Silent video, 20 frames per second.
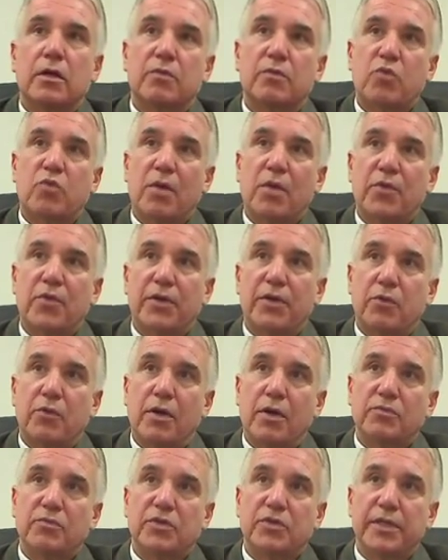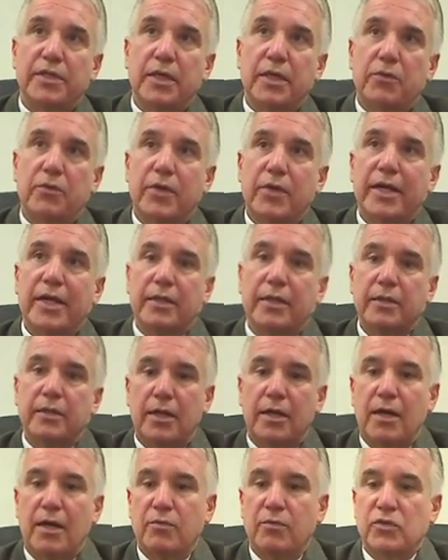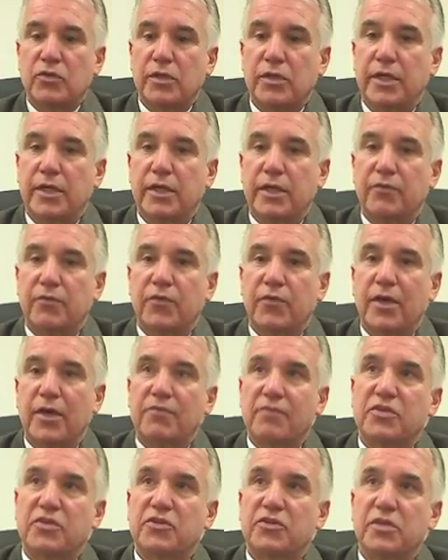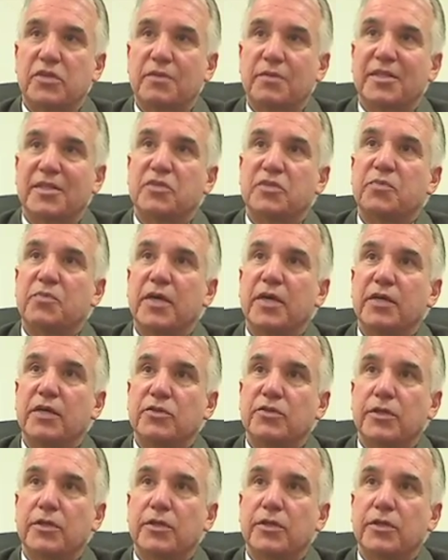property crimes on the other end, obviously if you have such a limited space,